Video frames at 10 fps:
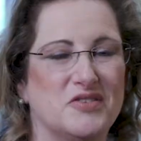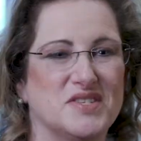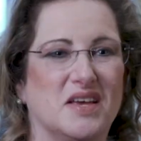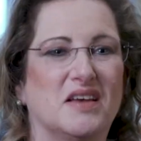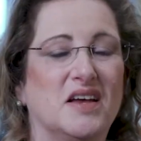
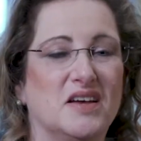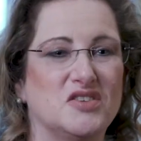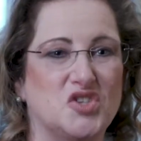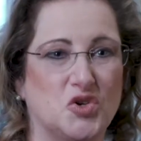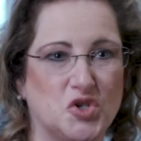there's a
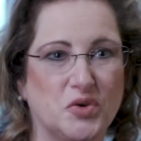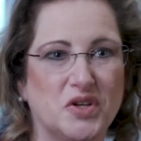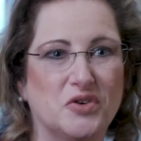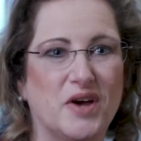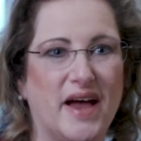
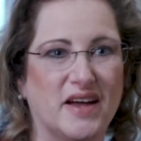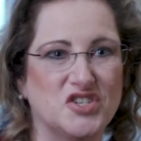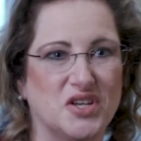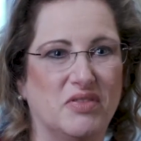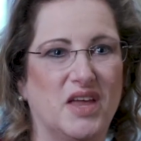social
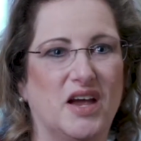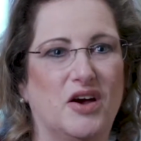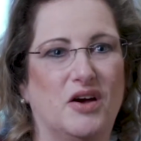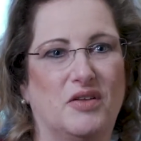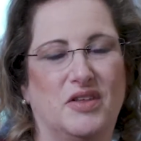interaction
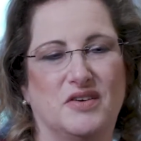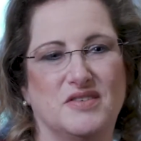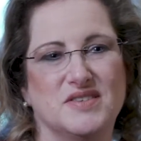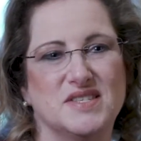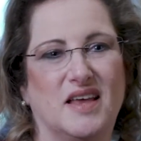there,
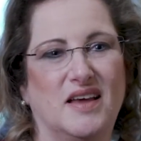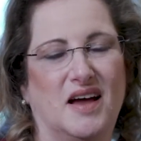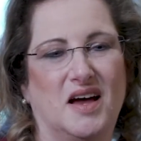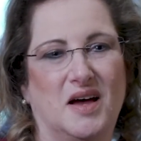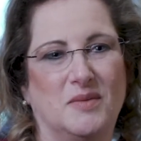there's
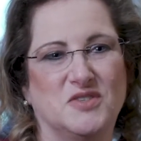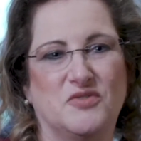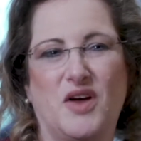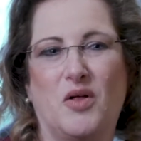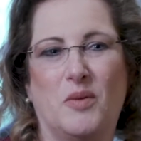um,
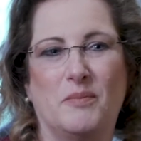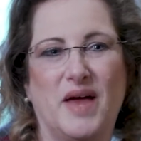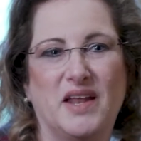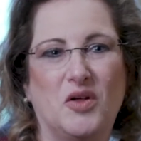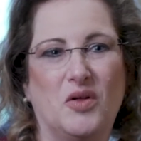
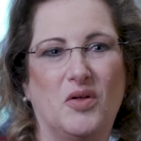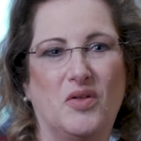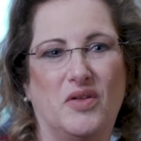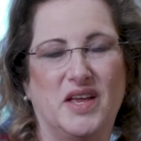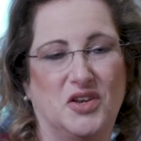
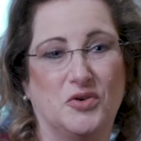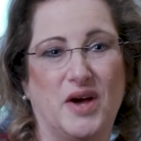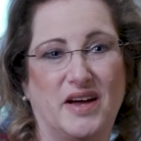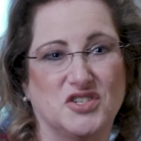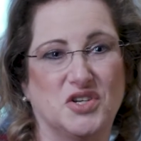developmental
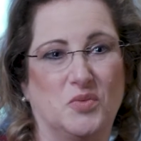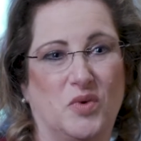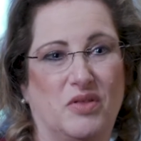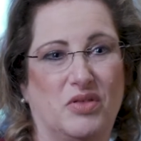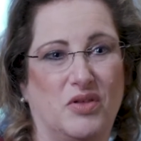
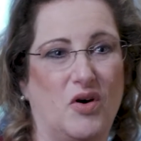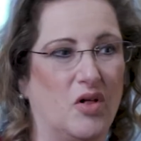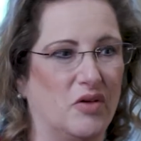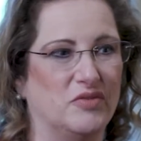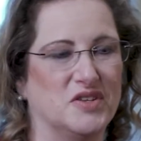interaction with
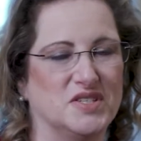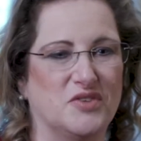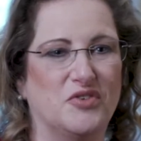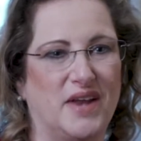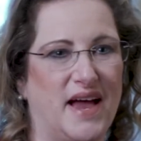all of the
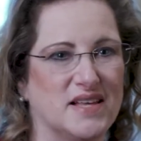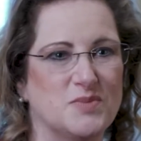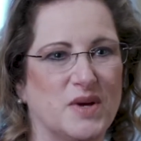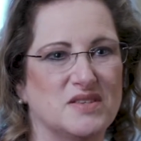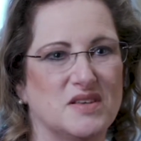different
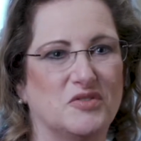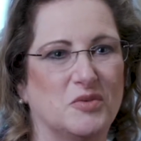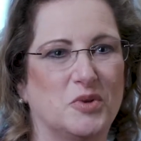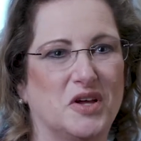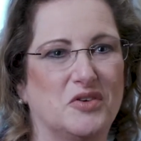aspects
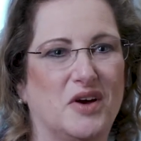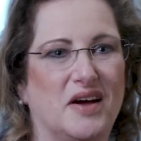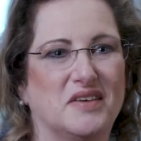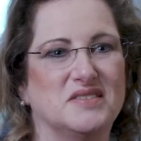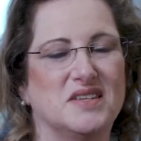of the
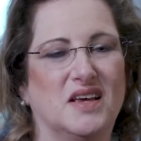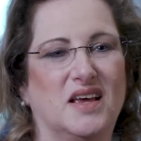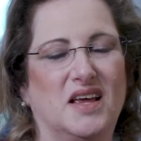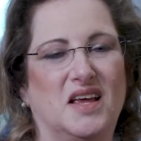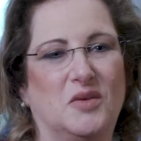playground.
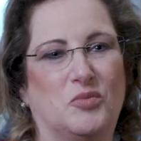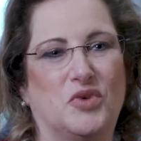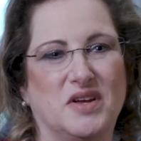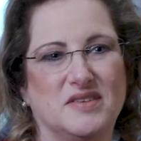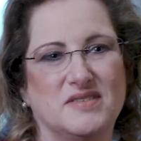
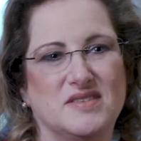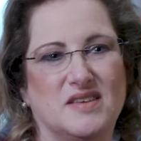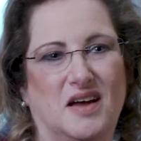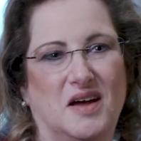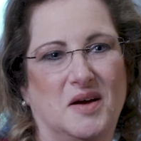It
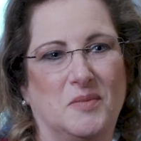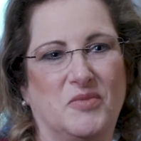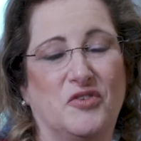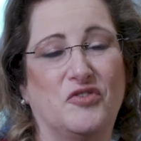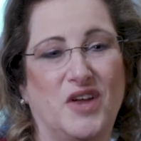brings
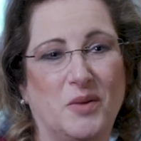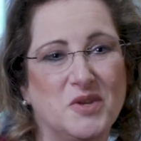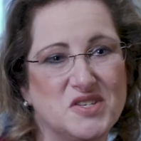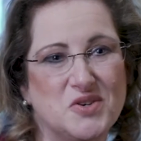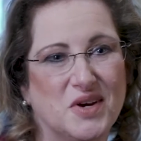um, the
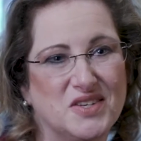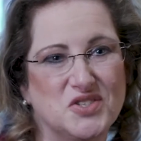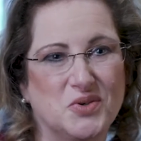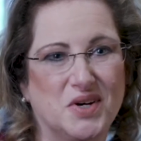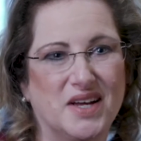families
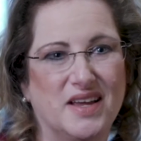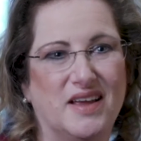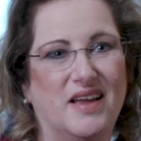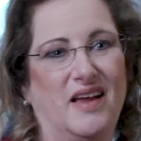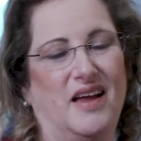great
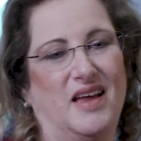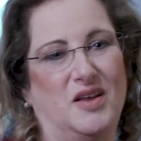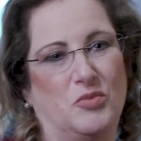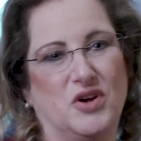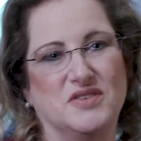joy
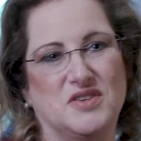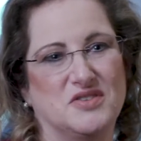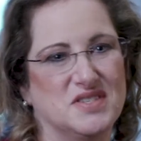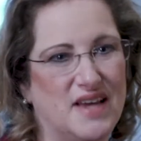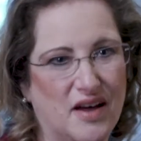and it brings
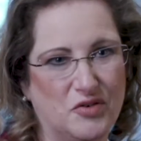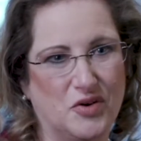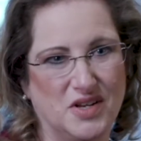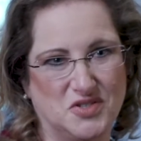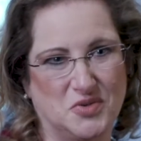our
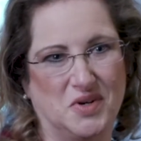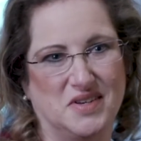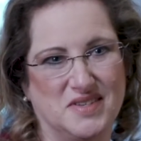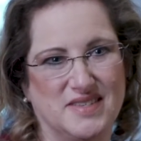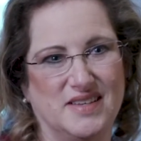staff great
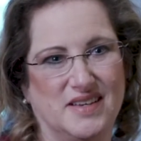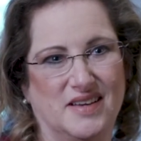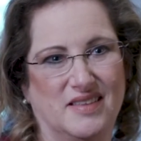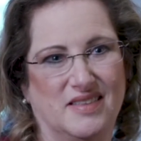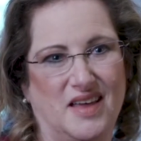joy to see
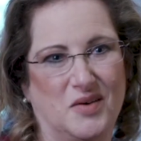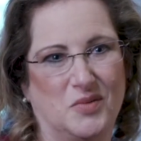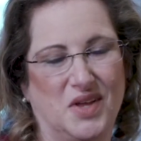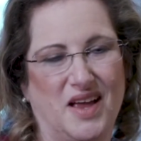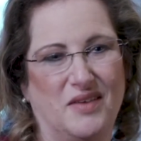it
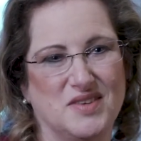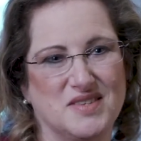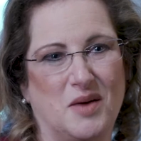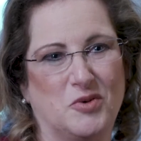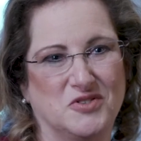that we have
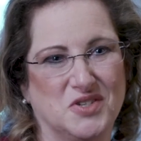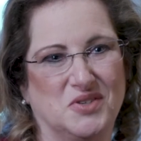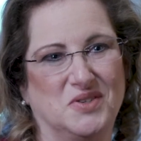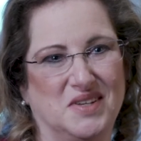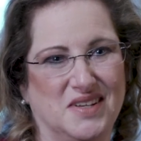this
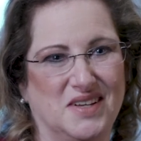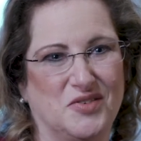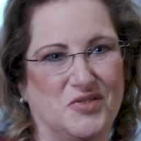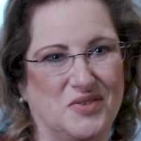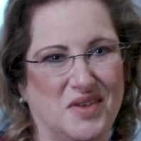
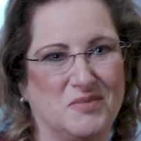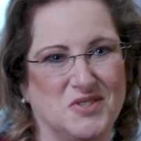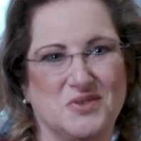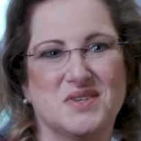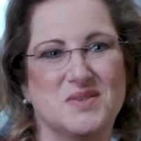opportunity for
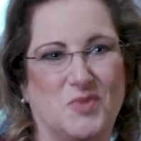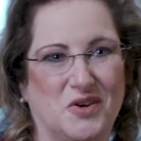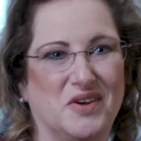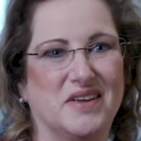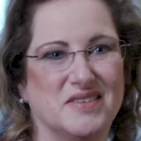them to
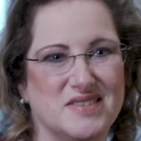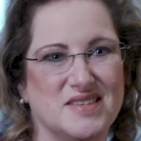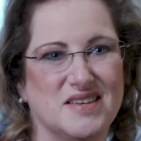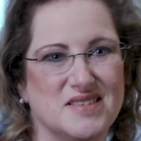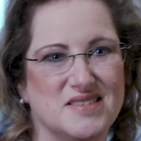
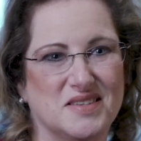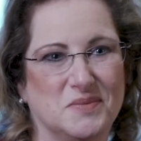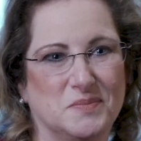experience this.